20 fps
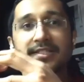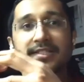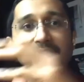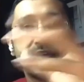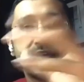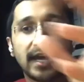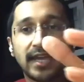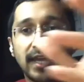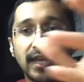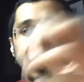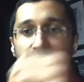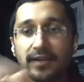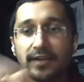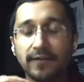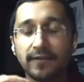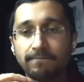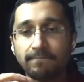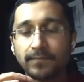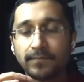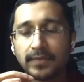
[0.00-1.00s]
decade,
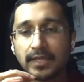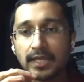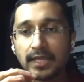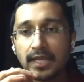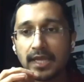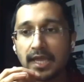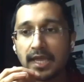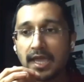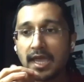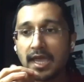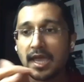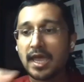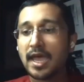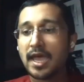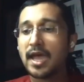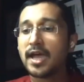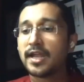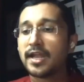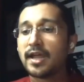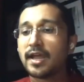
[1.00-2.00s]

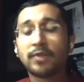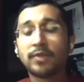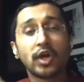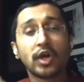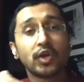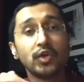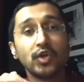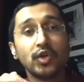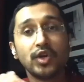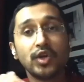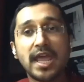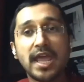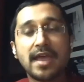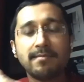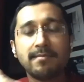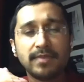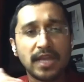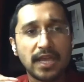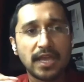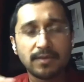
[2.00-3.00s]
and I'm not going to
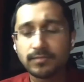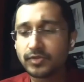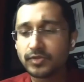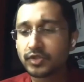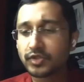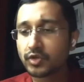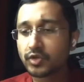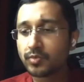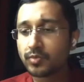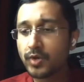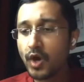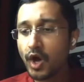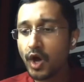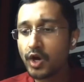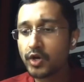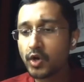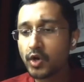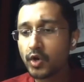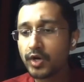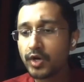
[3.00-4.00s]
name names because we all
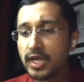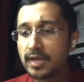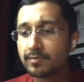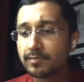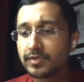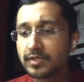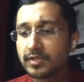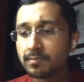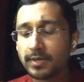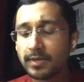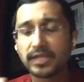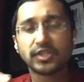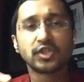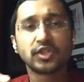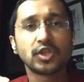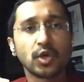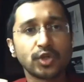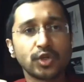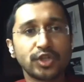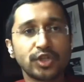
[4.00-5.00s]
know names, but
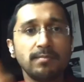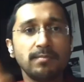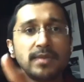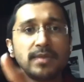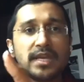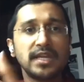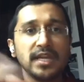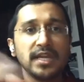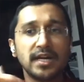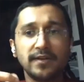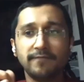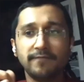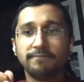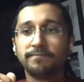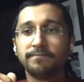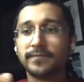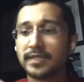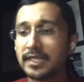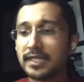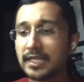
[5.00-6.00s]
social media,
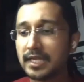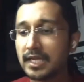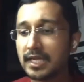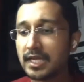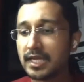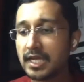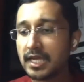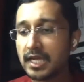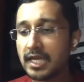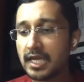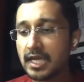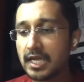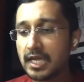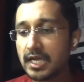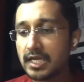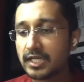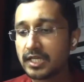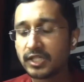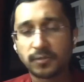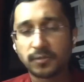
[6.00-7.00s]

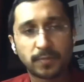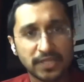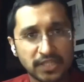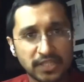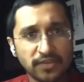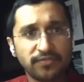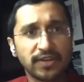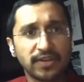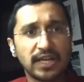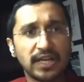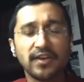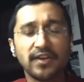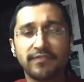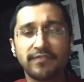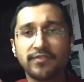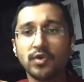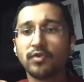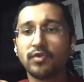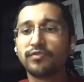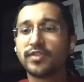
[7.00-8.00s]
specifically a
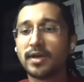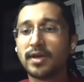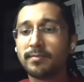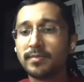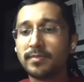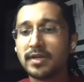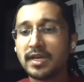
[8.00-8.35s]
few of them,